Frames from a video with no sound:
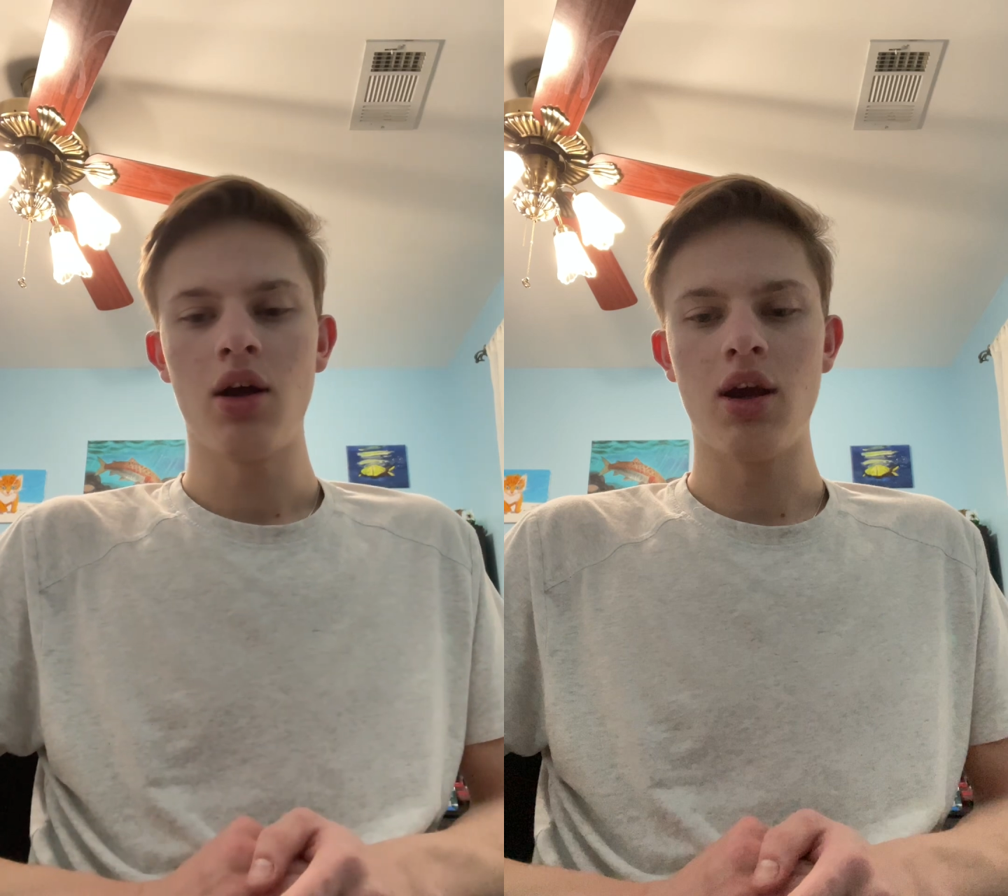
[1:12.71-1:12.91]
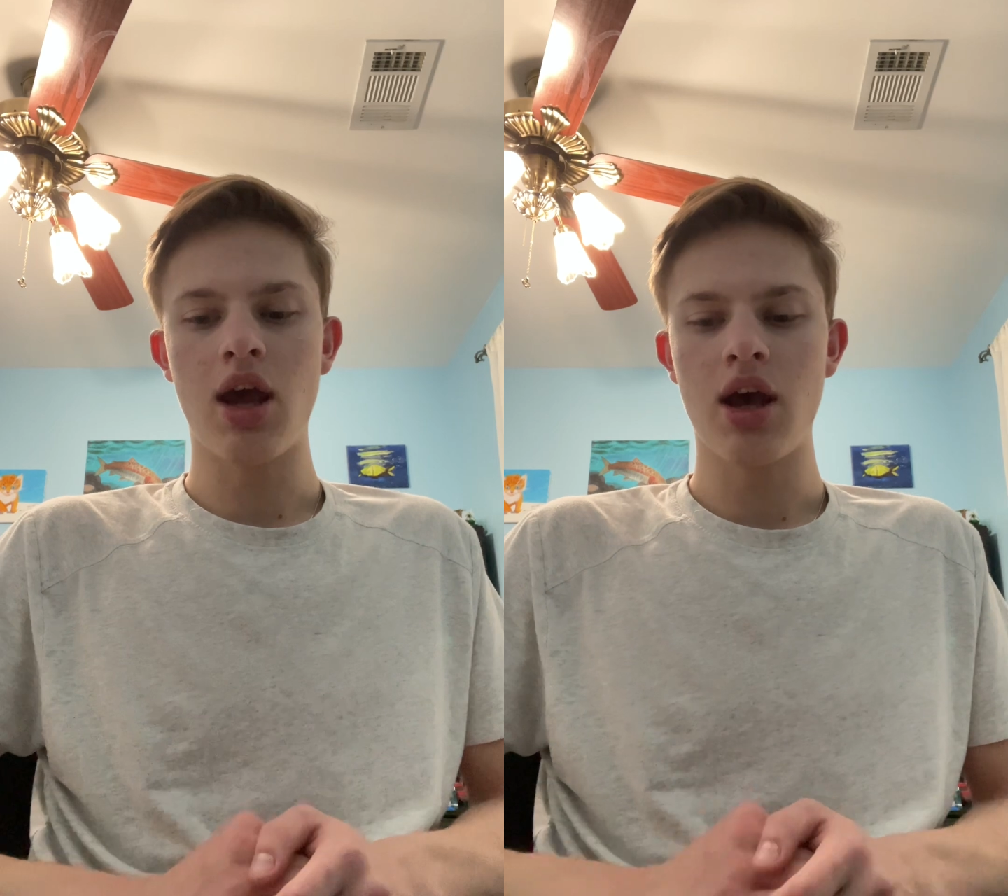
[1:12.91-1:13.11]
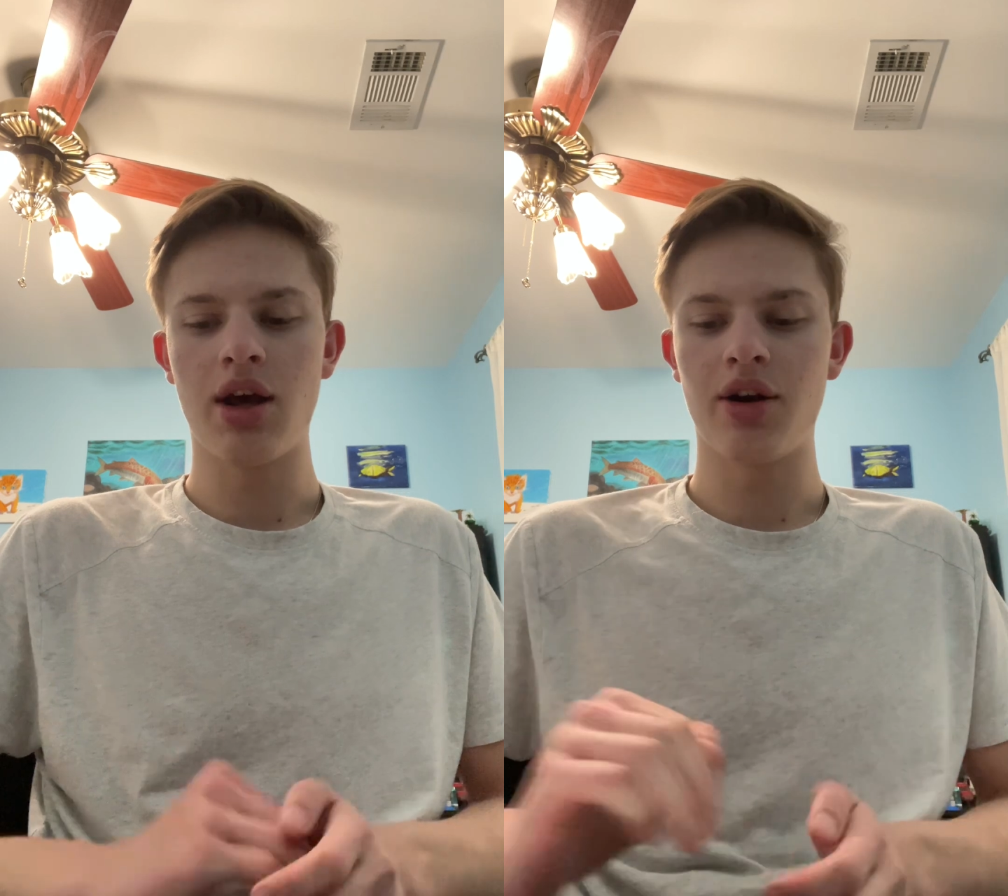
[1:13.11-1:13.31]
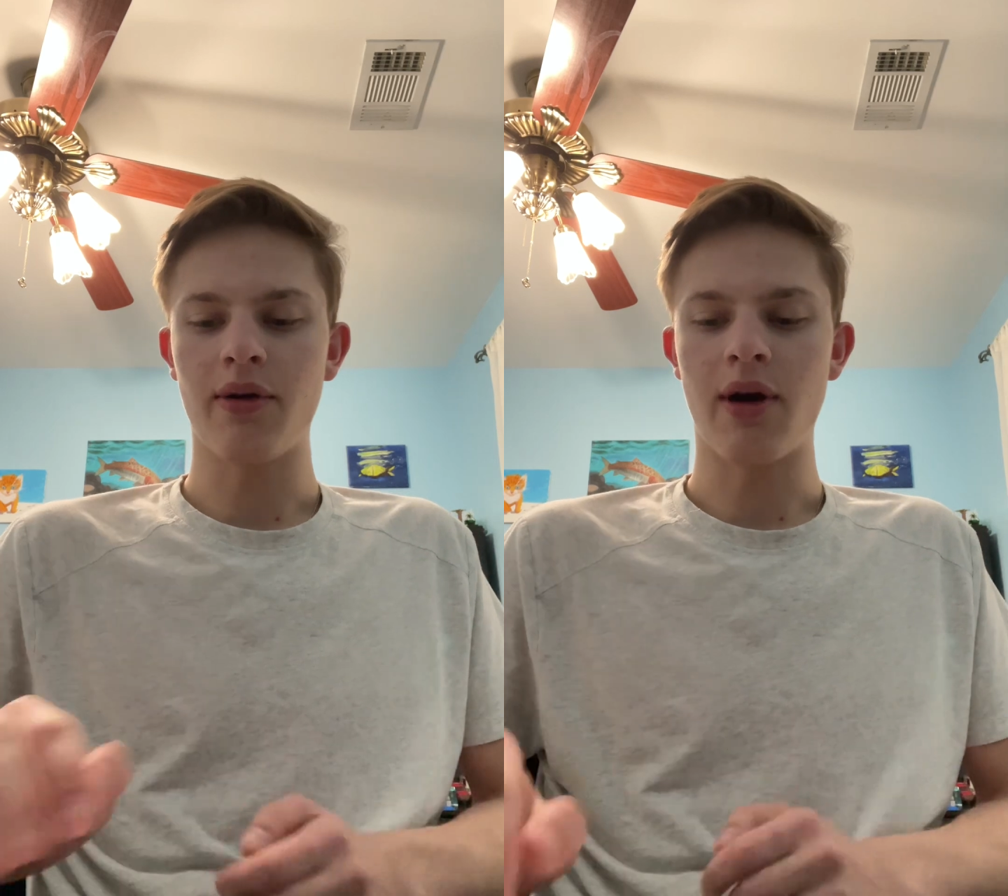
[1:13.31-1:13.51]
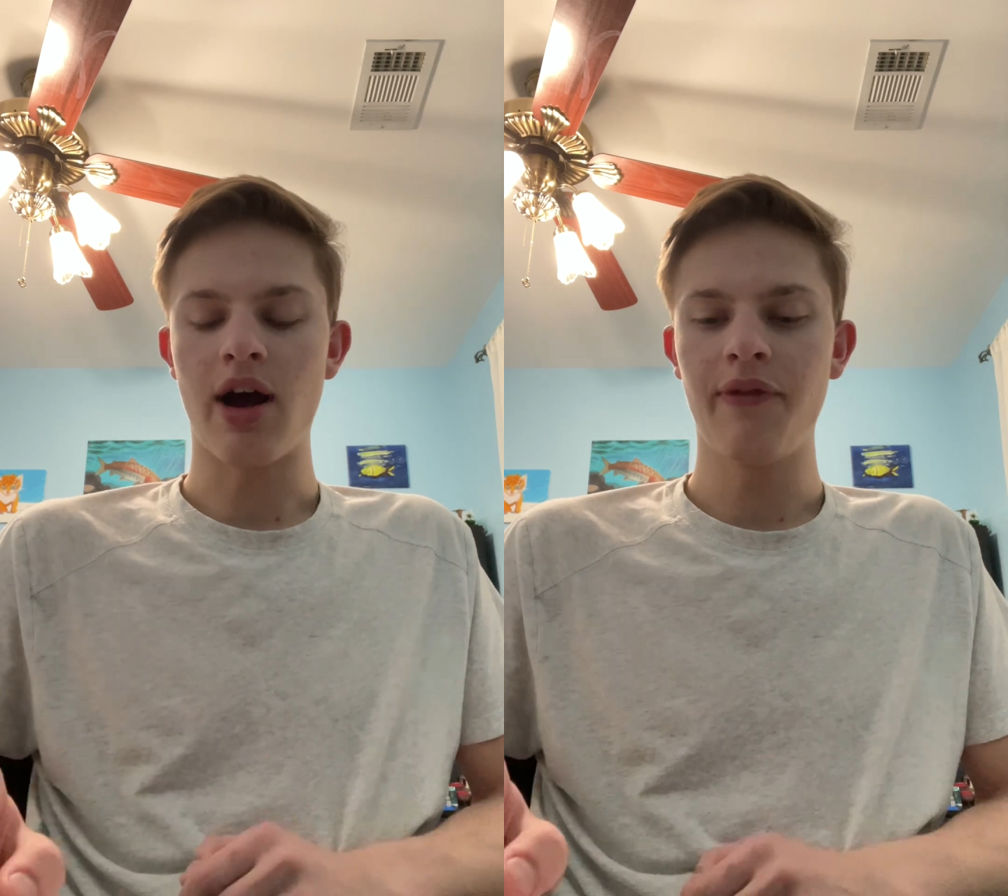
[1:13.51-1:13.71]
And
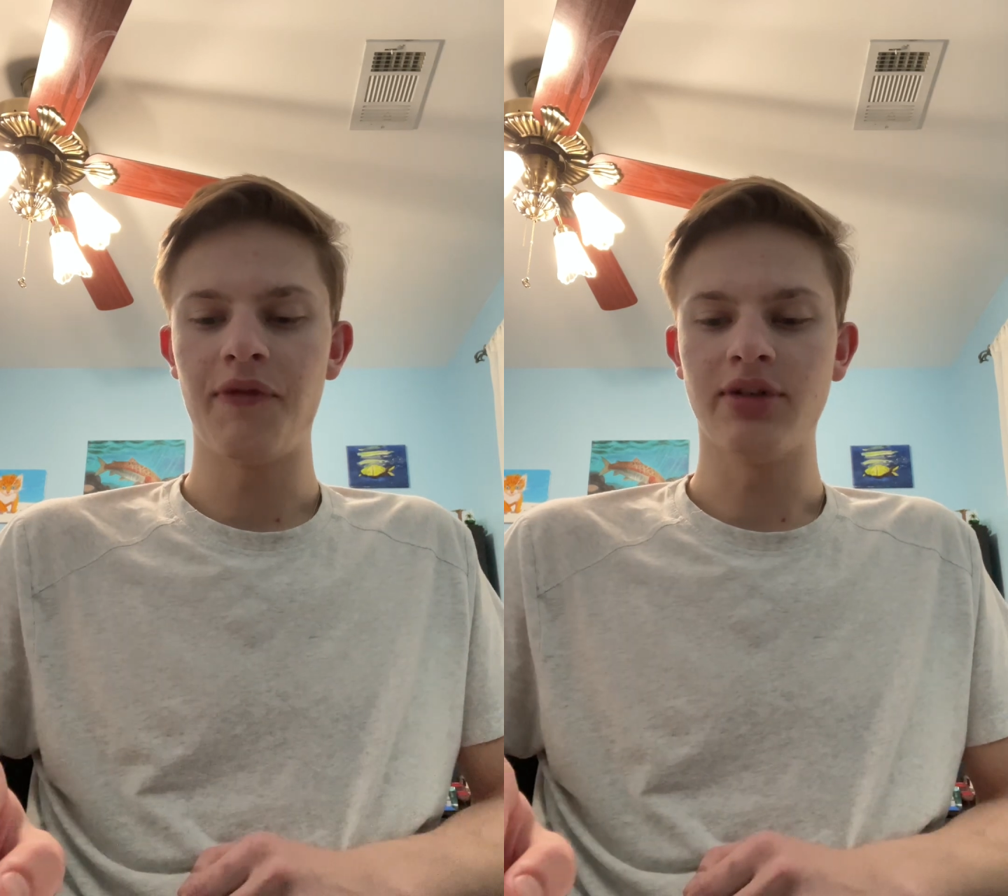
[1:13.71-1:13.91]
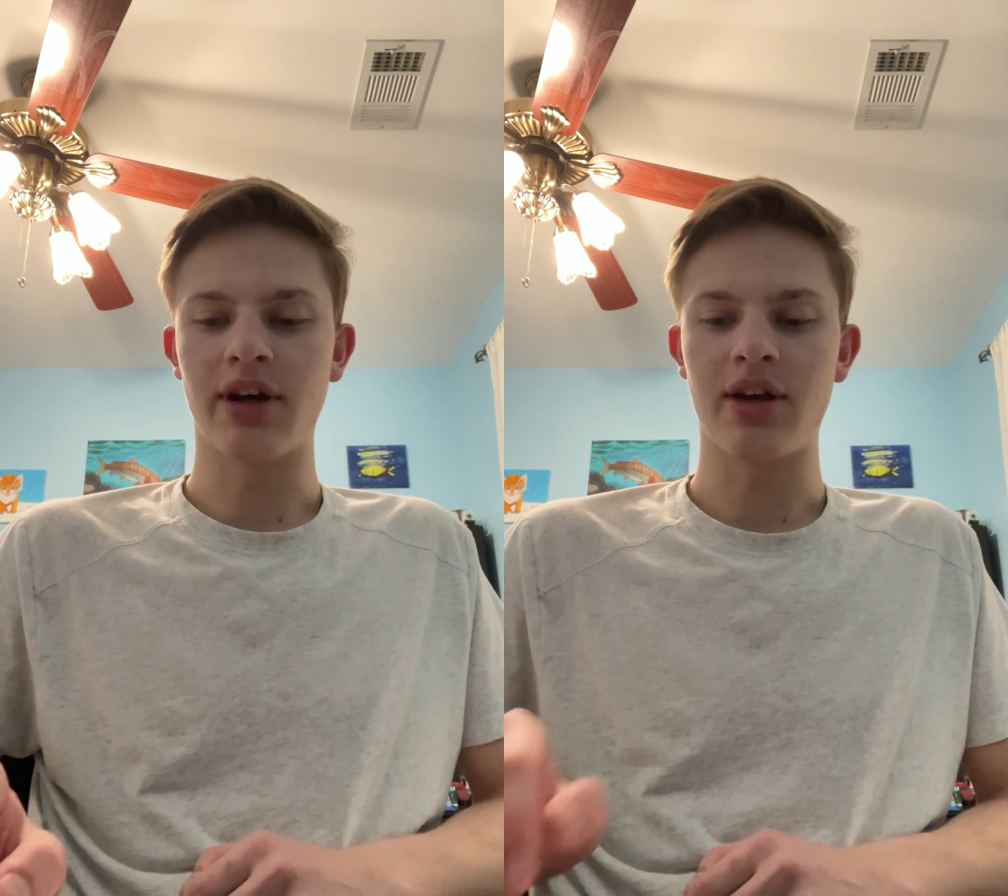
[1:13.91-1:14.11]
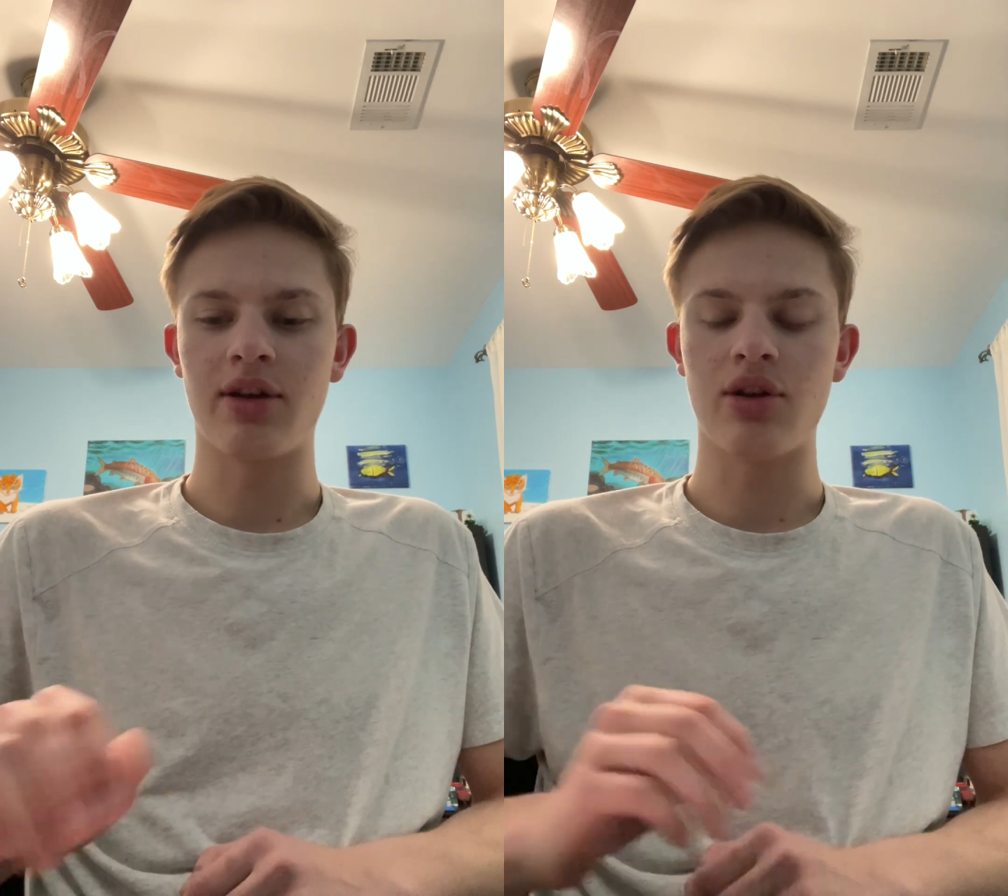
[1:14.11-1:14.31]
I feel like